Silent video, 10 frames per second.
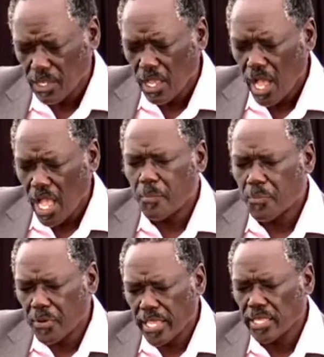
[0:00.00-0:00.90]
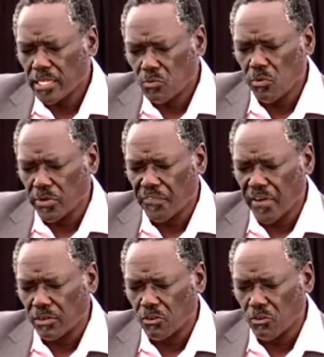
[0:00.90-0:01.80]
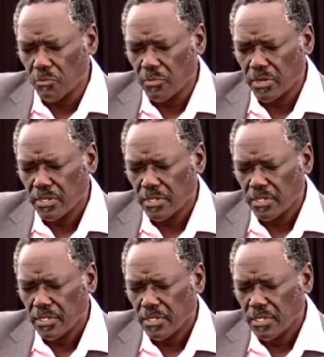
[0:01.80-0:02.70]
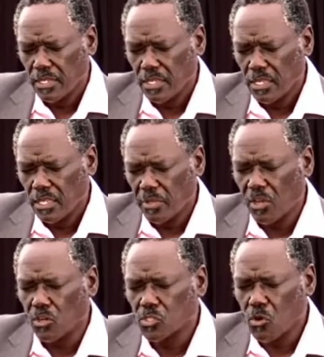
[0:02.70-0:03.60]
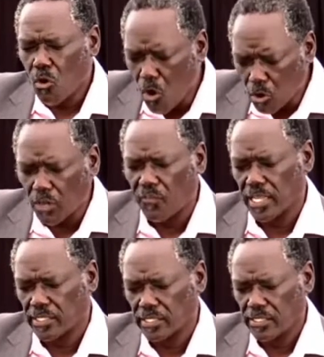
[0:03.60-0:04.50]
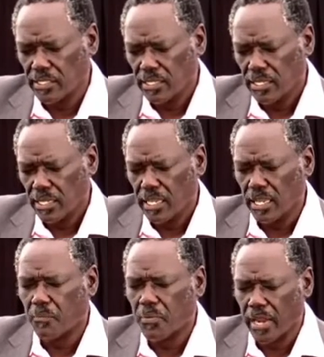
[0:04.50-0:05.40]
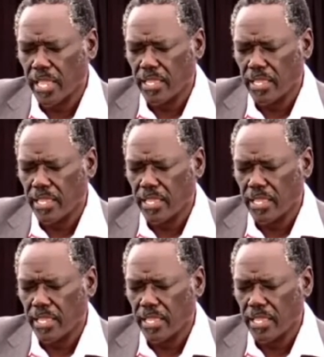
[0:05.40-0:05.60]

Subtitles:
I pray that we would find hope, because all of us can pray.